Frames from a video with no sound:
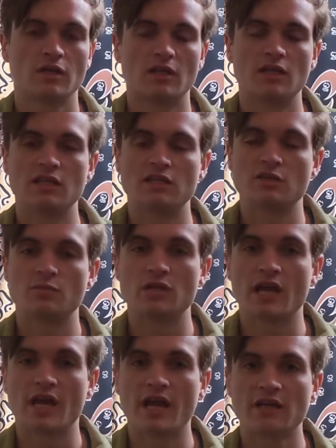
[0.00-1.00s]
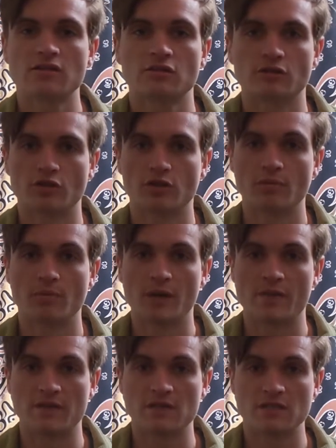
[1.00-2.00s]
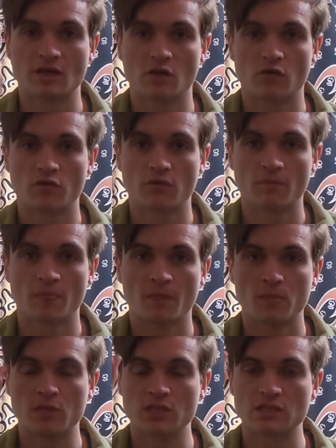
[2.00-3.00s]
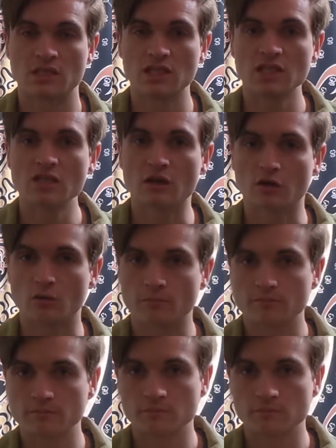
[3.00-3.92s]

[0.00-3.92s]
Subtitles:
It needs to be answered by the self, because the ego